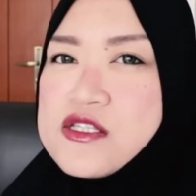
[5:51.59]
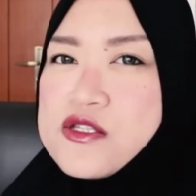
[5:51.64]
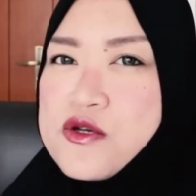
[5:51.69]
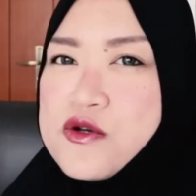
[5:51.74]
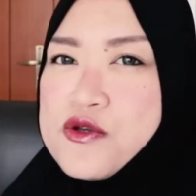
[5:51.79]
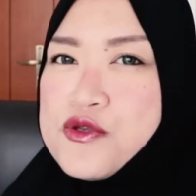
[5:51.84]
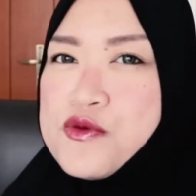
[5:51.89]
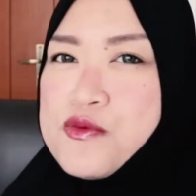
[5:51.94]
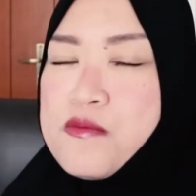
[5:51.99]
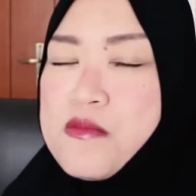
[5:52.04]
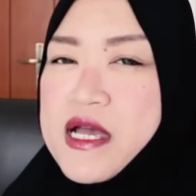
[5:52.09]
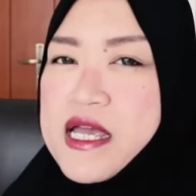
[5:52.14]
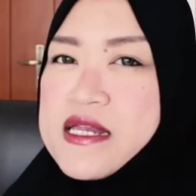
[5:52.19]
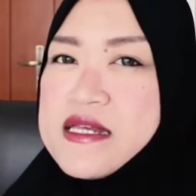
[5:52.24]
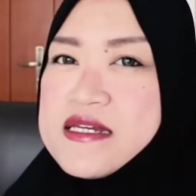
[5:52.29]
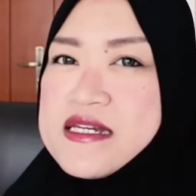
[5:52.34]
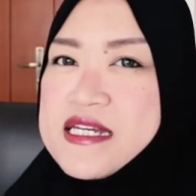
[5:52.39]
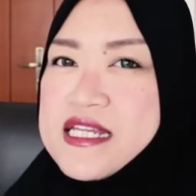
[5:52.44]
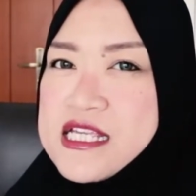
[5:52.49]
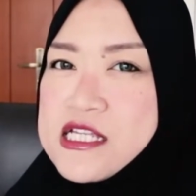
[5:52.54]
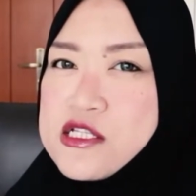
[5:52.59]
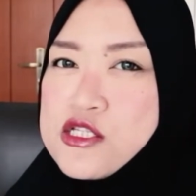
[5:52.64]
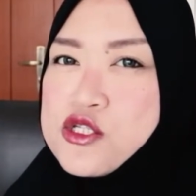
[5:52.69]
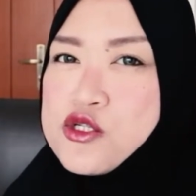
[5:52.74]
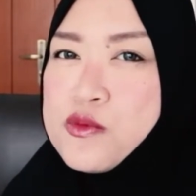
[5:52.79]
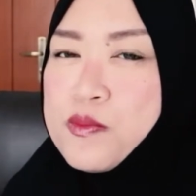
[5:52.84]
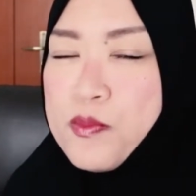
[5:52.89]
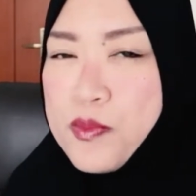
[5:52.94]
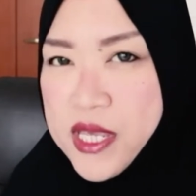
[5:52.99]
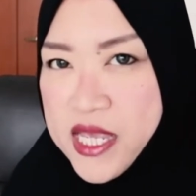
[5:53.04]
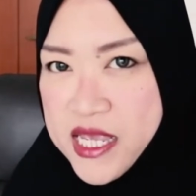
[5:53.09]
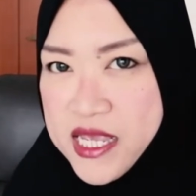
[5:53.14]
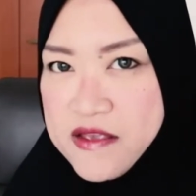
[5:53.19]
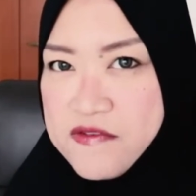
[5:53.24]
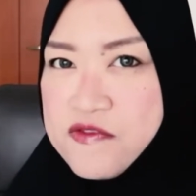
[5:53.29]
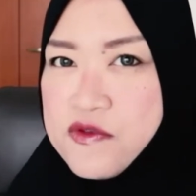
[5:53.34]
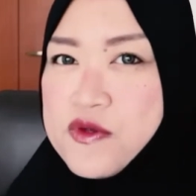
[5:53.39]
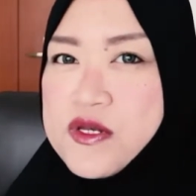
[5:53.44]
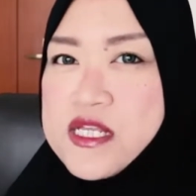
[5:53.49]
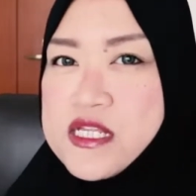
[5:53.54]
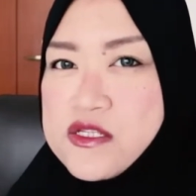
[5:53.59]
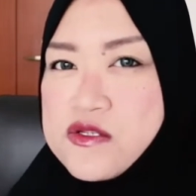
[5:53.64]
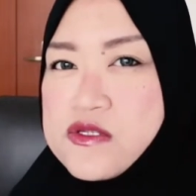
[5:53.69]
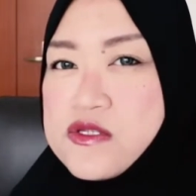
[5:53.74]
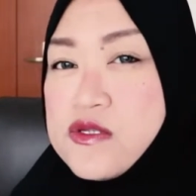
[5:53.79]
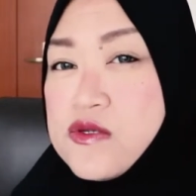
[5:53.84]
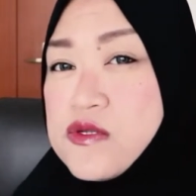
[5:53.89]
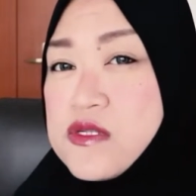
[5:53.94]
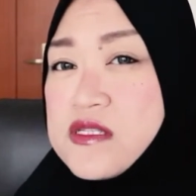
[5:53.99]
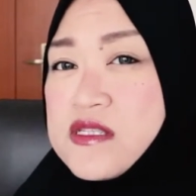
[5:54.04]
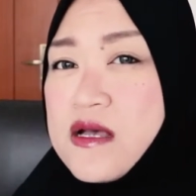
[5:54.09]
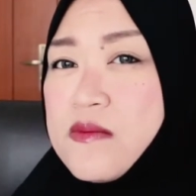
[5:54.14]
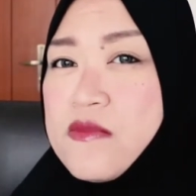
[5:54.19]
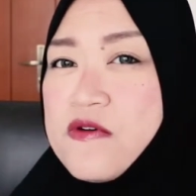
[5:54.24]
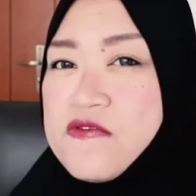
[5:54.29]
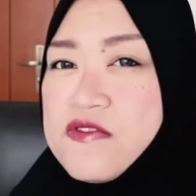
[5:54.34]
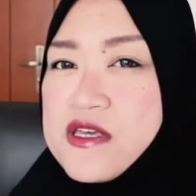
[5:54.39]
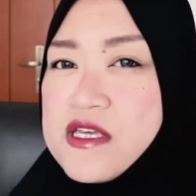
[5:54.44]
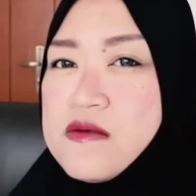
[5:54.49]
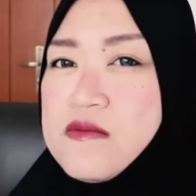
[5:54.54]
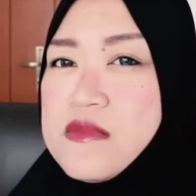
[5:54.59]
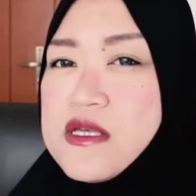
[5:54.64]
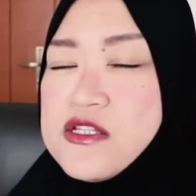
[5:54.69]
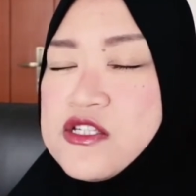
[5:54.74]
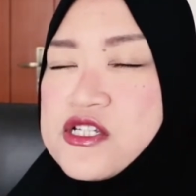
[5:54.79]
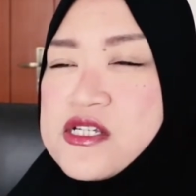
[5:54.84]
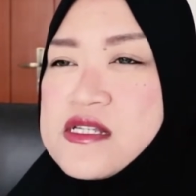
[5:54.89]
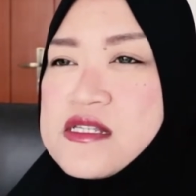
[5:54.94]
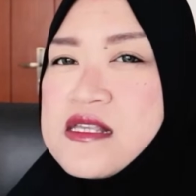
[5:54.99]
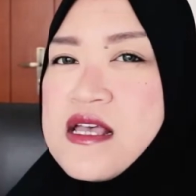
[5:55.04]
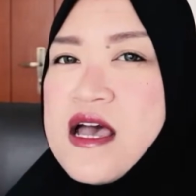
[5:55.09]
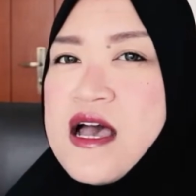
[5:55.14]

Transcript: so you might need to pay if you need to use some of the images.